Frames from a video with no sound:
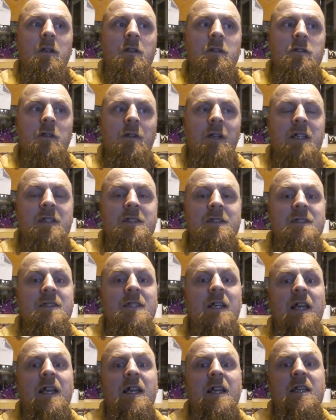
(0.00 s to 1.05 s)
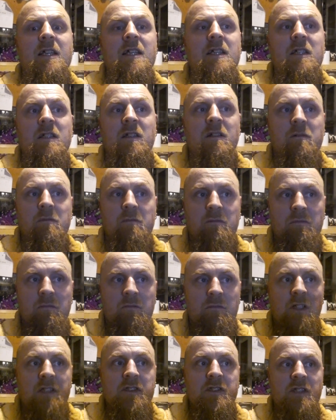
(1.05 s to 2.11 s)
So let's say
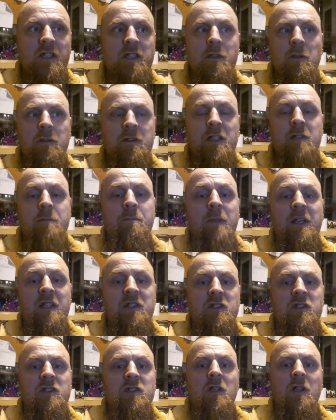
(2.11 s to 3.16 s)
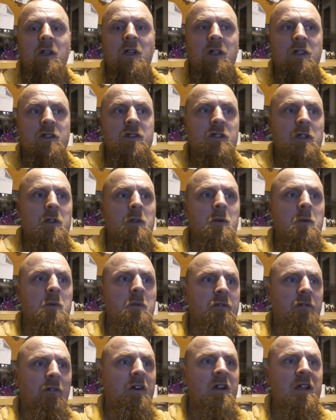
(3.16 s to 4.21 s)
you did miss 2,
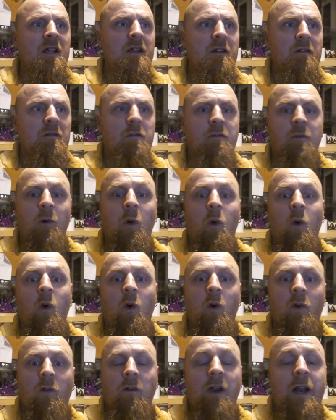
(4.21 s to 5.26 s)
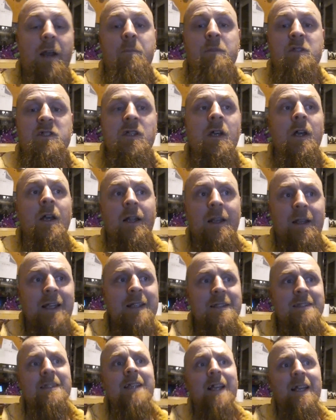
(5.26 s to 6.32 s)
3, 4 reps.
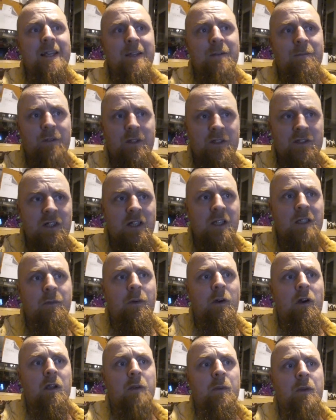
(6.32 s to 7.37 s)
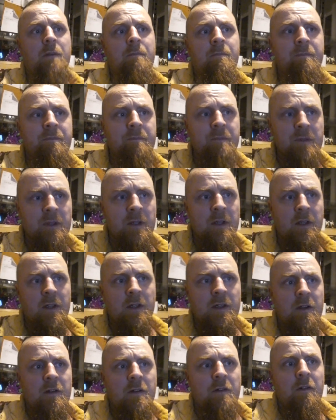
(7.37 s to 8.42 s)
Let's say, for the sake of arguing,
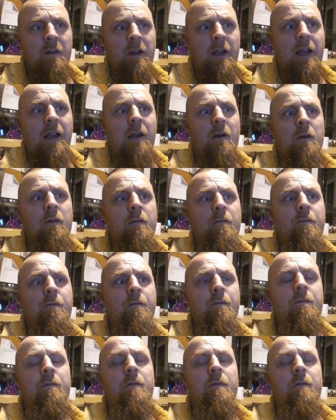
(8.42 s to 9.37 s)
out of